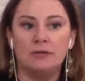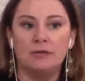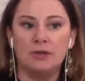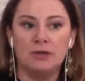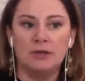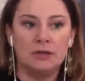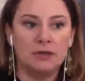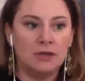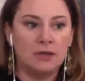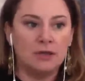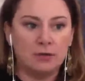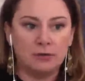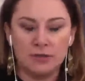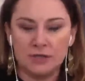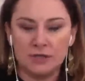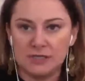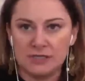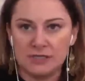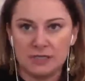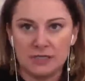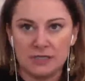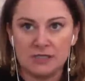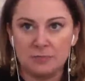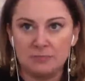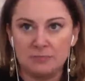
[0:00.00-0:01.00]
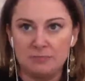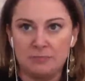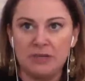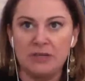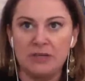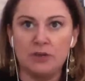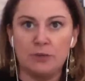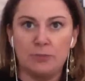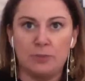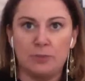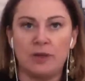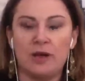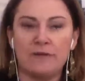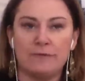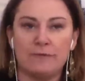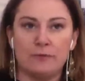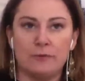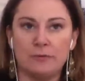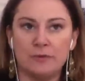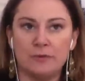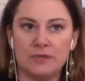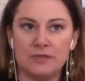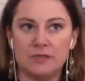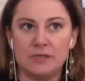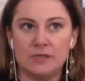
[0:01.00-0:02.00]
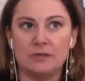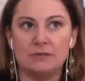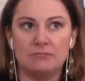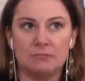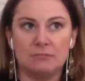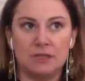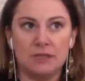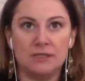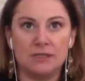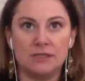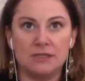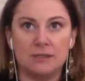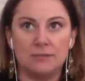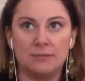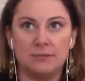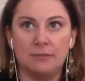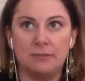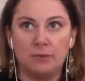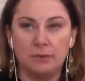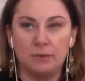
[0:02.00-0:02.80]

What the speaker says: It's a bigger platform. It's a